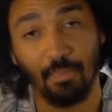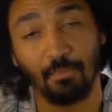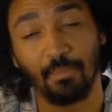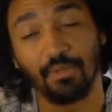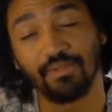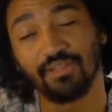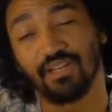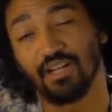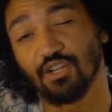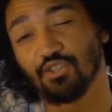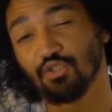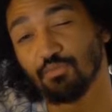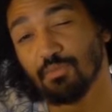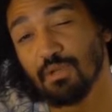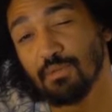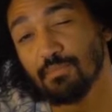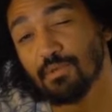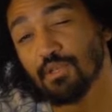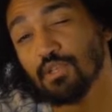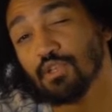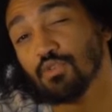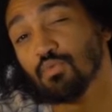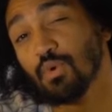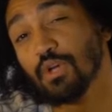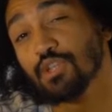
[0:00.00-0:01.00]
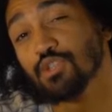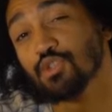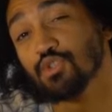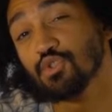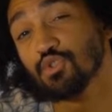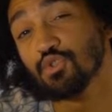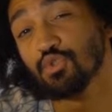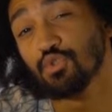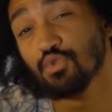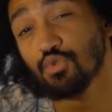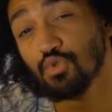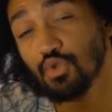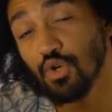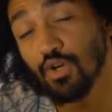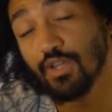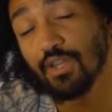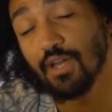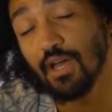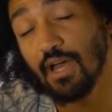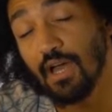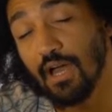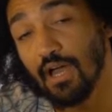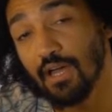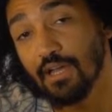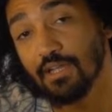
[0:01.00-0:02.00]
but also maybe what you're
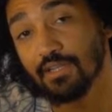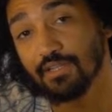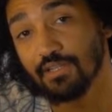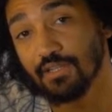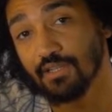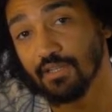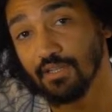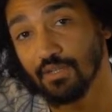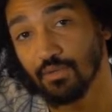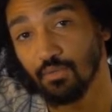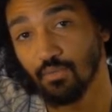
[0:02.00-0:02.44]
gonna add,